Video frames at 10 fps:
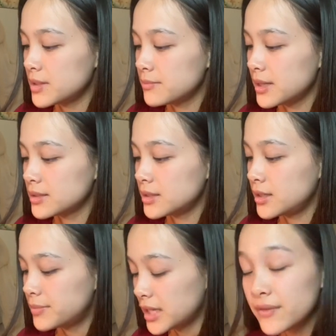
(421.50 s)
messy,
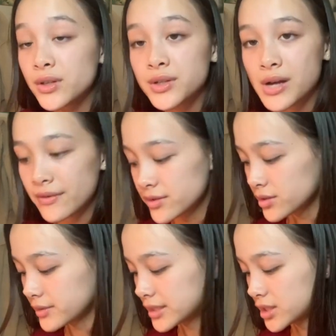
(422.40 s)
but if you do have a
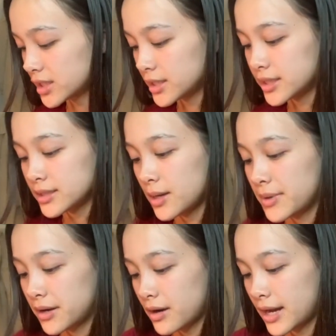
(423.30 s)
syringe, it is a
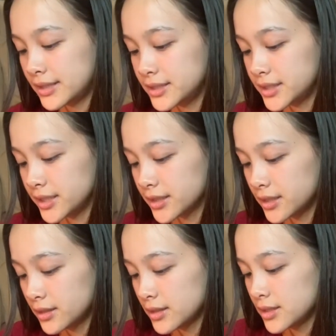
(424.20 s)
better idea,
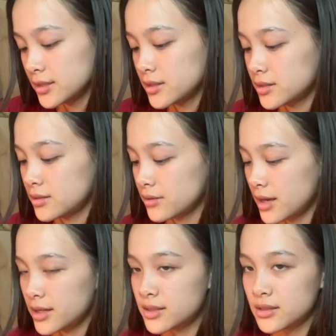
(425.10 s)
just so that
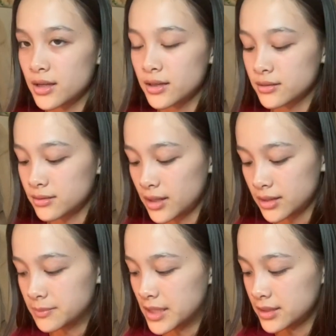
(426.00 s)
it's like less
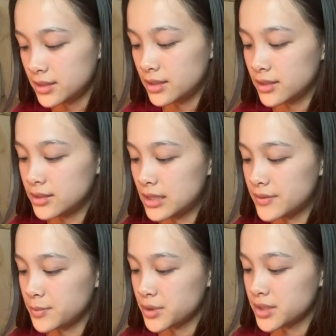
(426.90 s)
messy and it saves
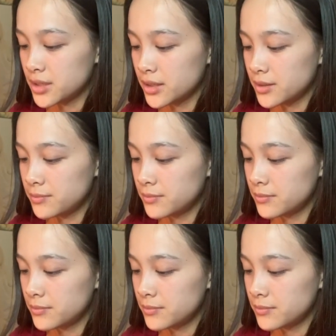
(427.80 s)
more time.